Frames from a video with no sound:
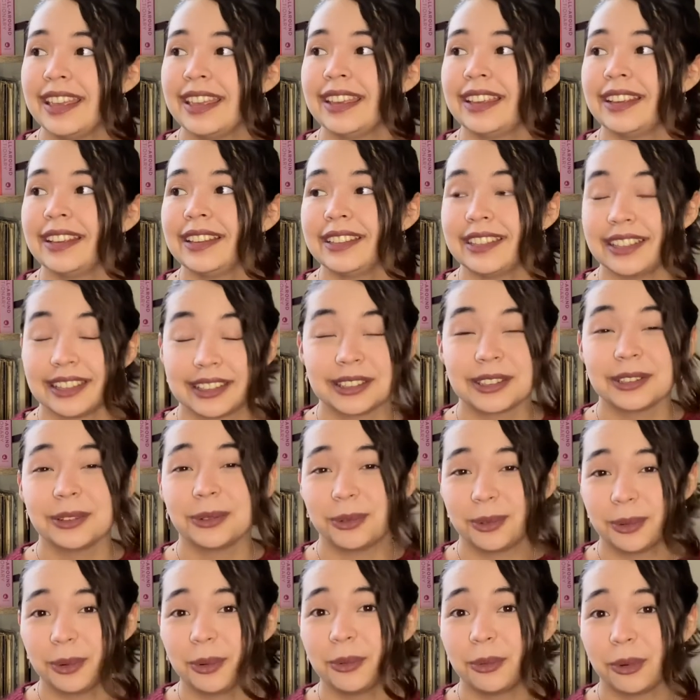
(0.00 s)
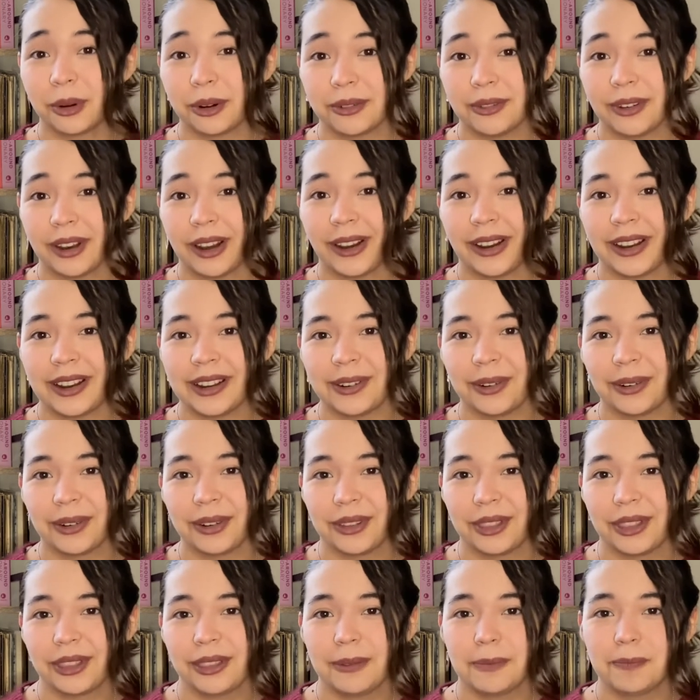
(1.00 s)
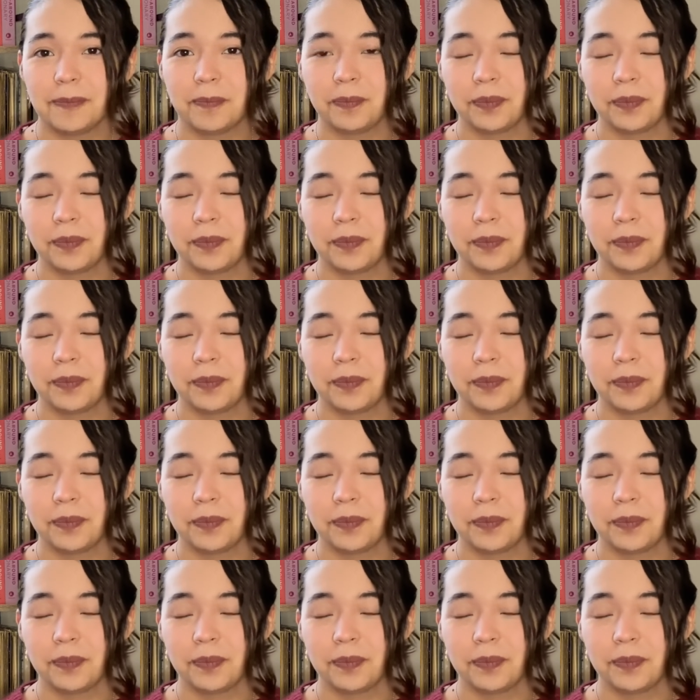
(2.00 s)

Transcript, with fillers: Yeah, so we're very north,